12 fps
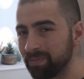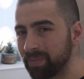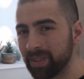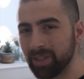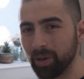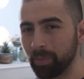
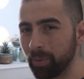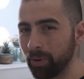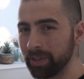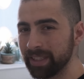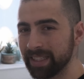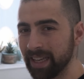
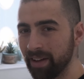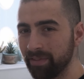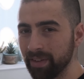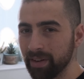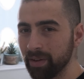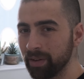
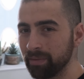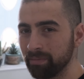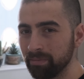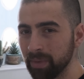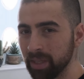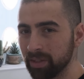0.7
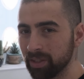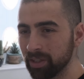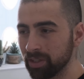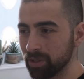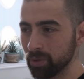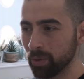
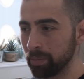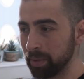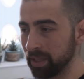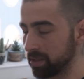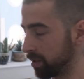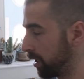meters to a
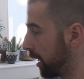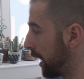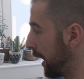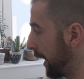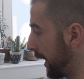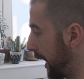meter.
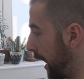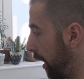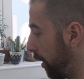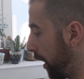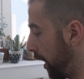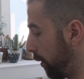
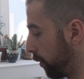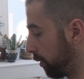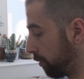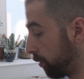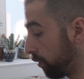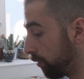Now I will
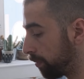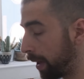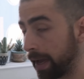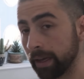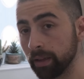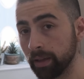move
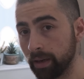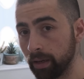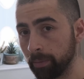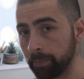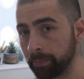back a little.